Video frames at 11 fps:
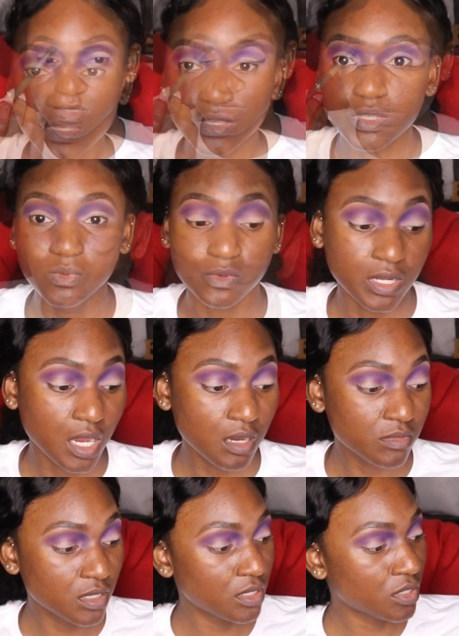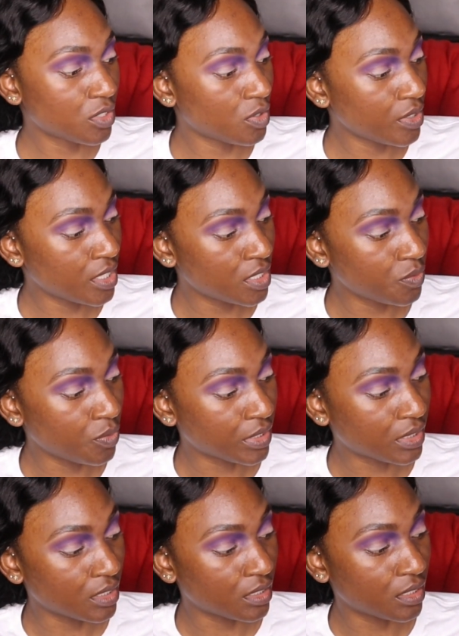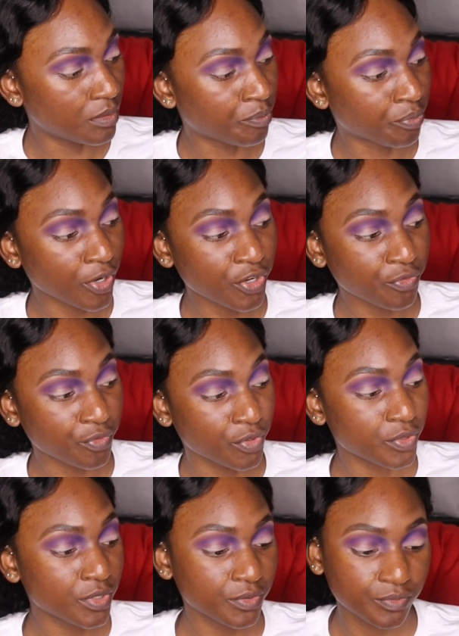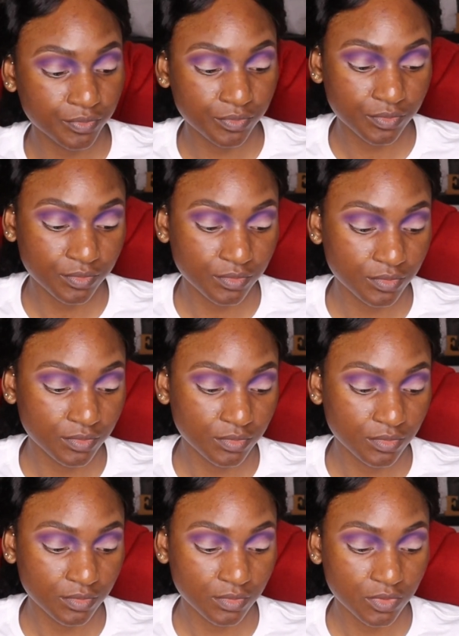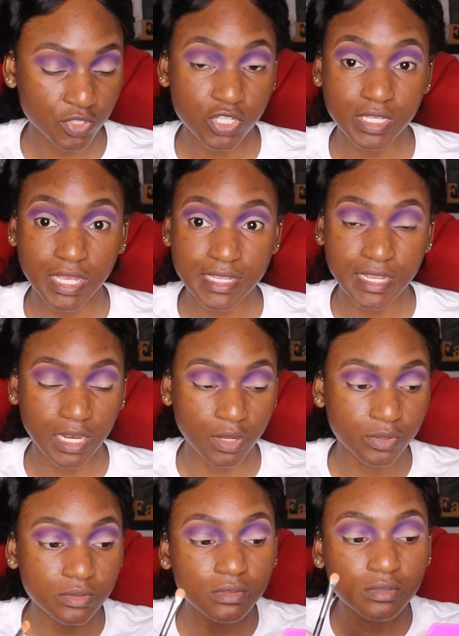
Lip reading: So now I'm gonna go in with the Brick Road, which is that yellow.